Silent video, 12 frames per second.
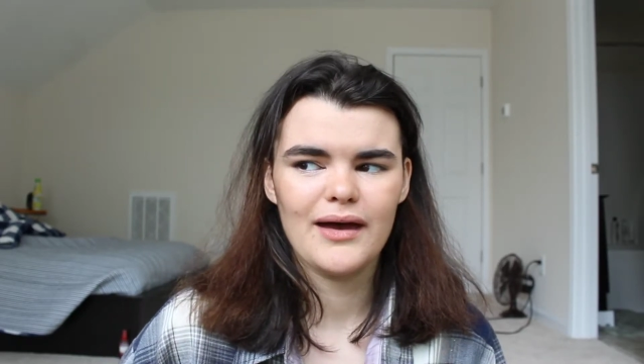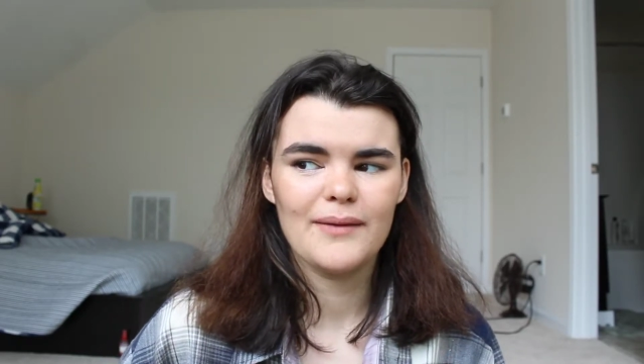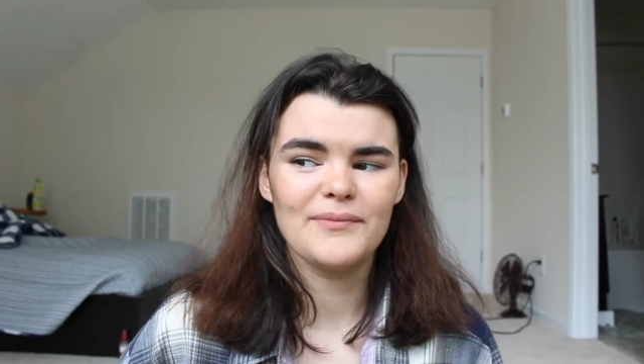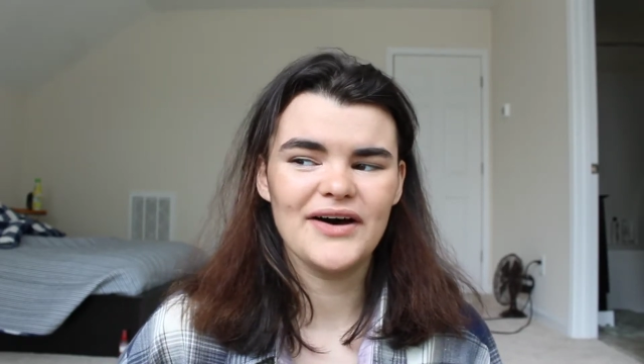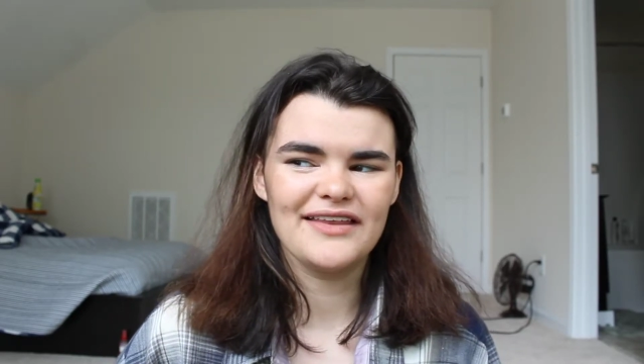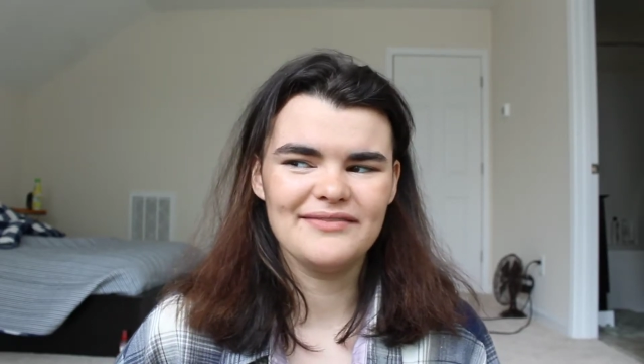
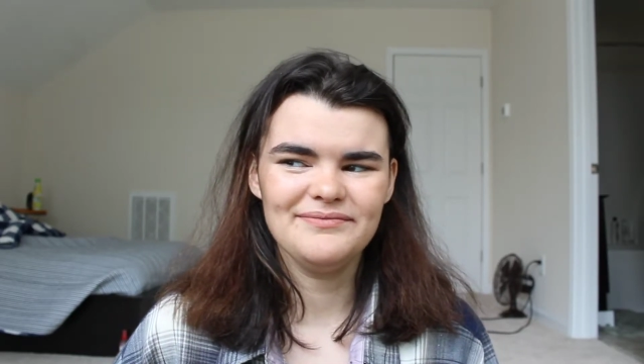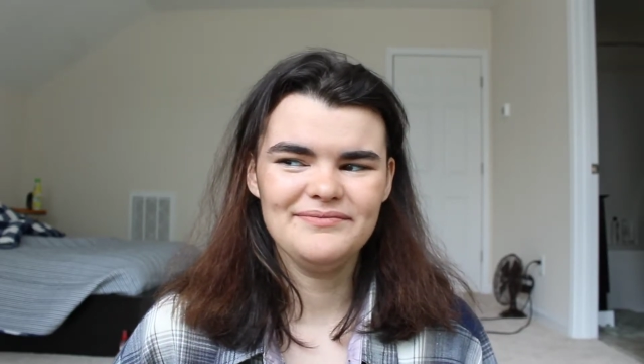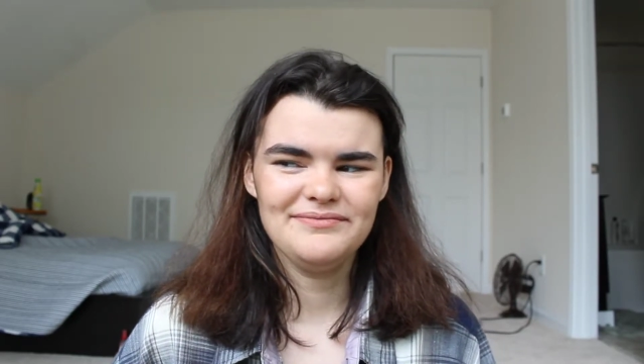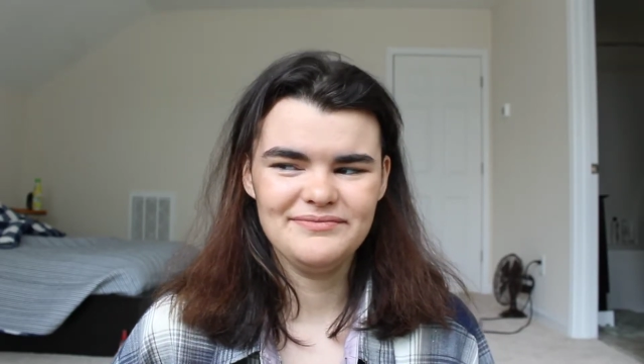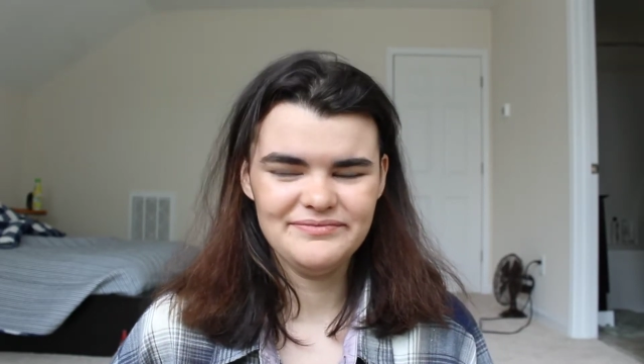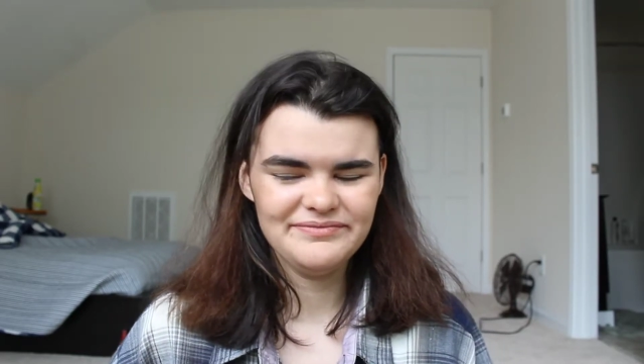But
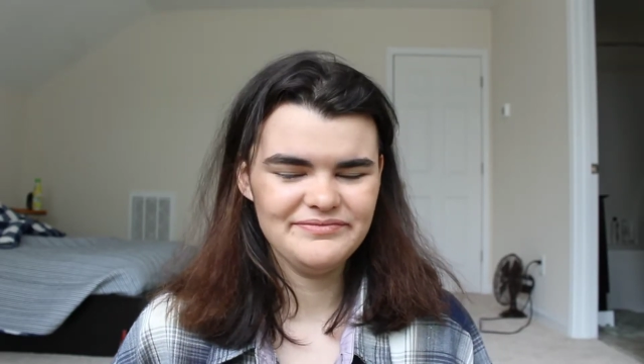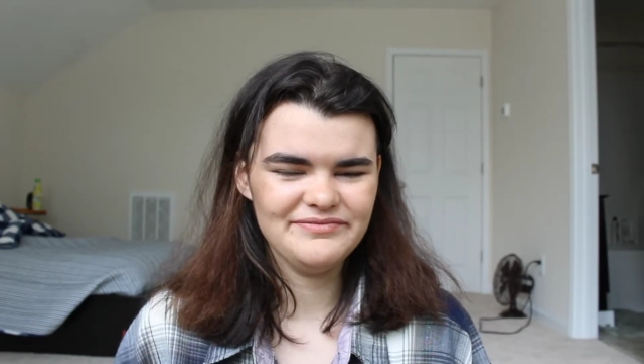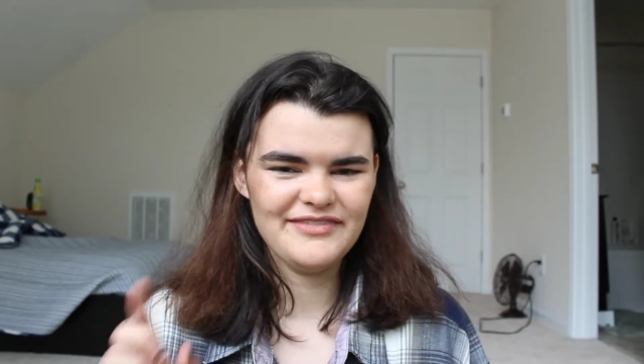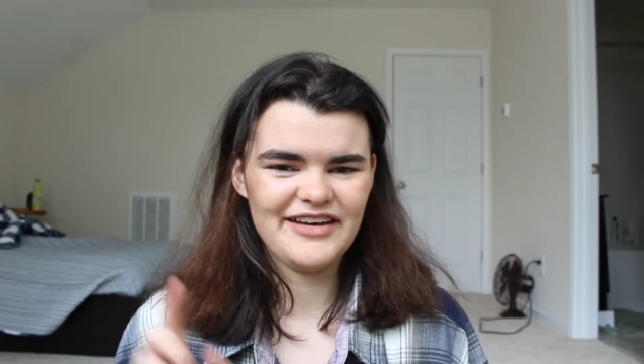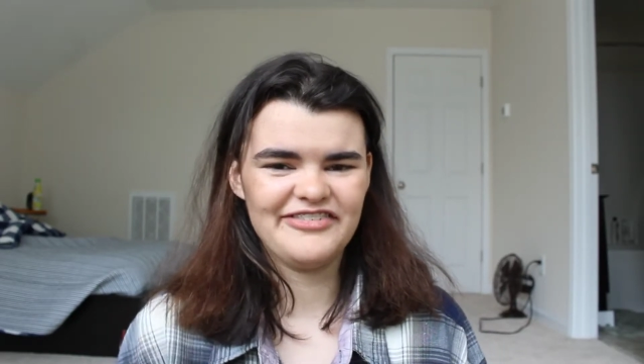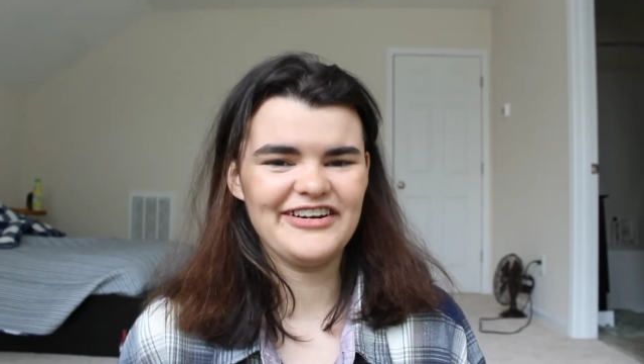
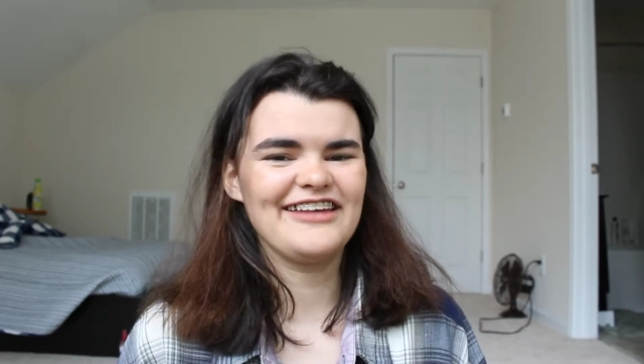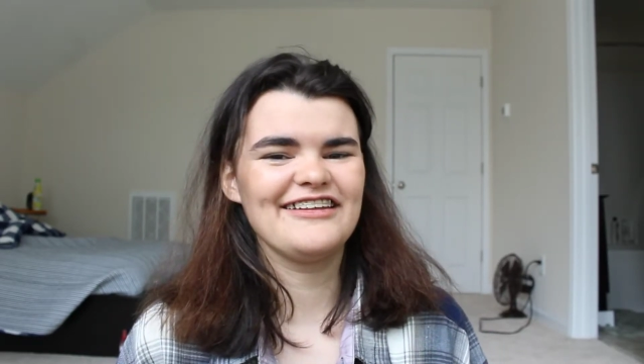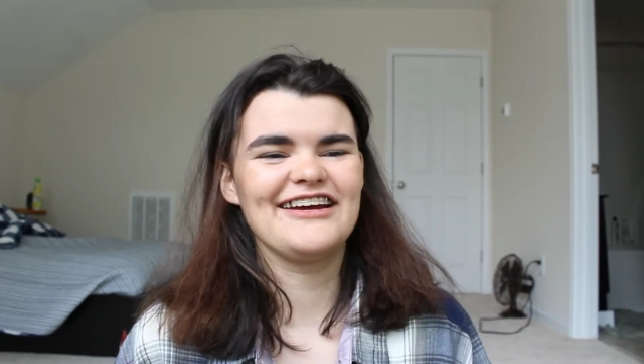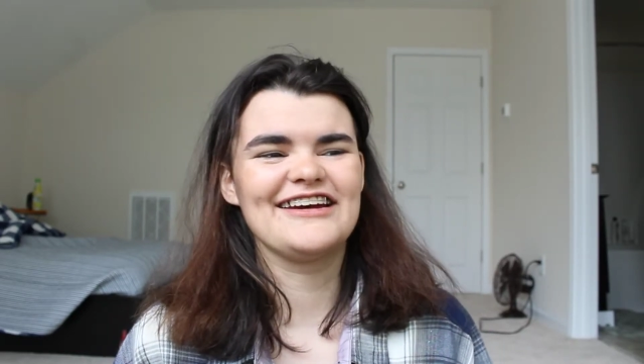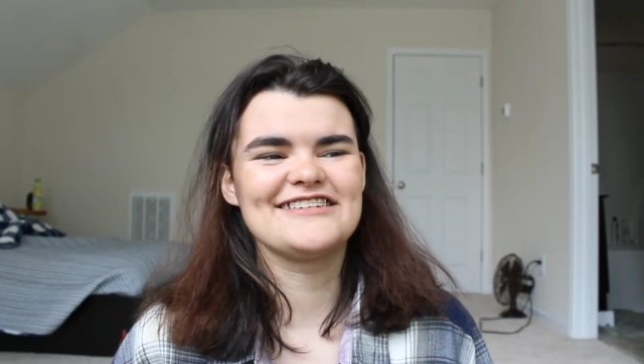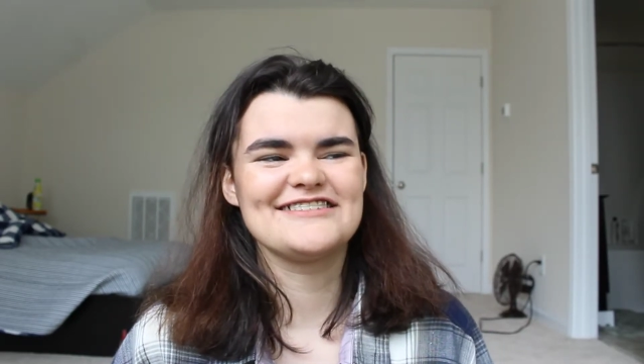the funny
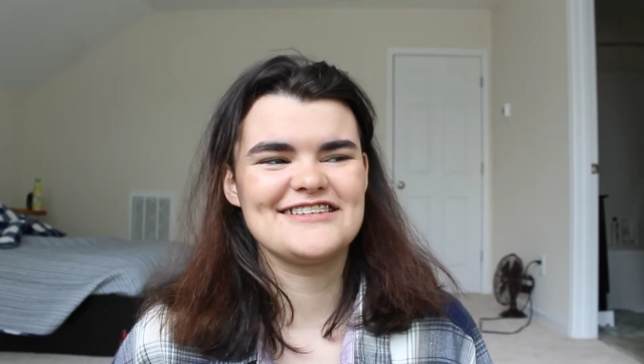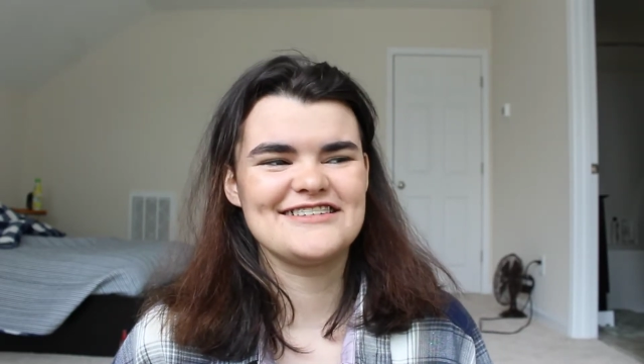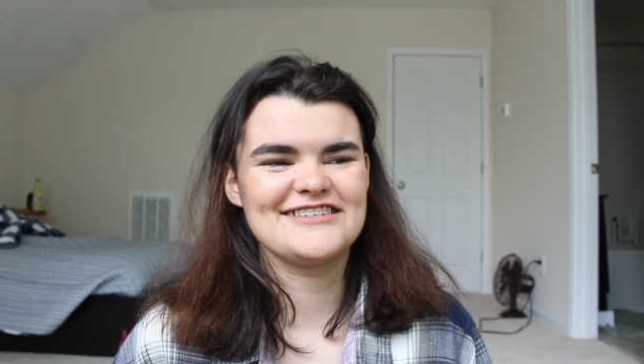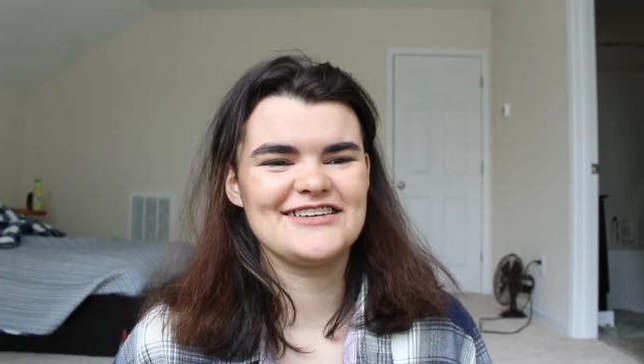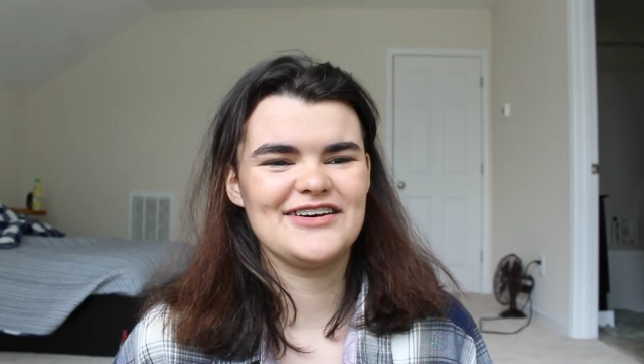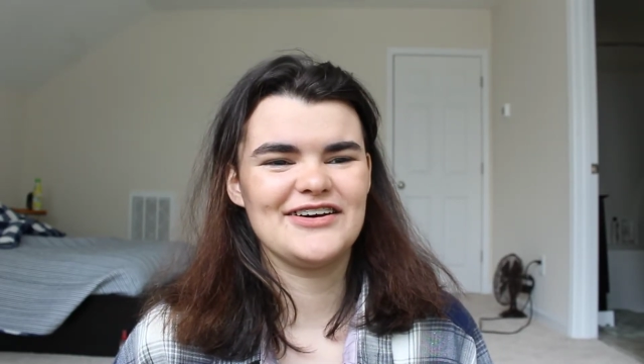thing
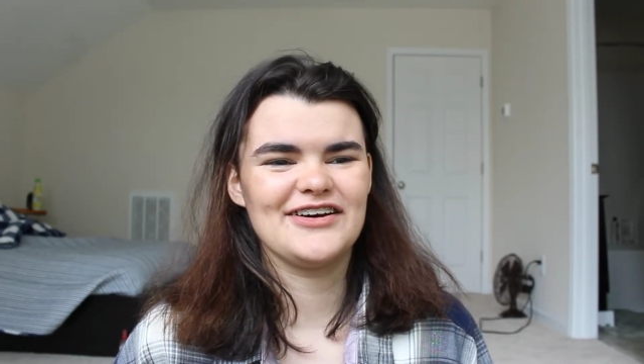is